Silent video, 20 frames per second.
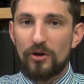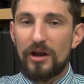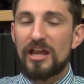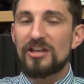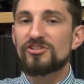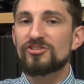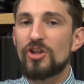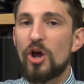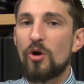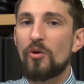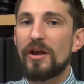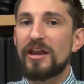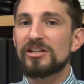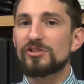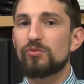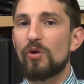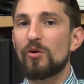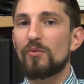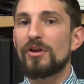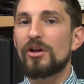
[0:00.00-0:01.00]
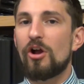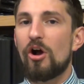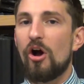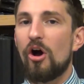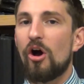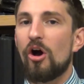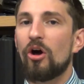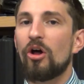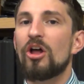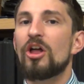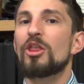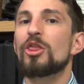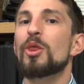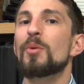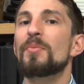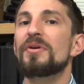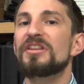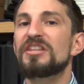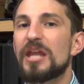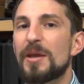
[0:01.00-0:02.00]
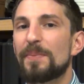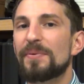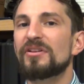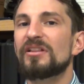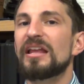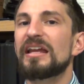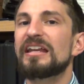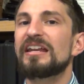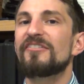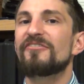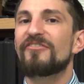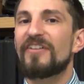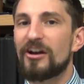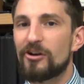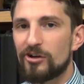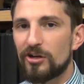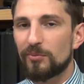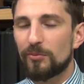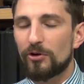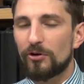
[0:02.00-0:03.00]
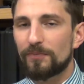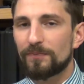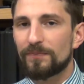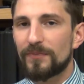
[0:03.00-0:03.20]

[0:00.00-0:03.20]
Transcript: is known as what we call the manipulated variable.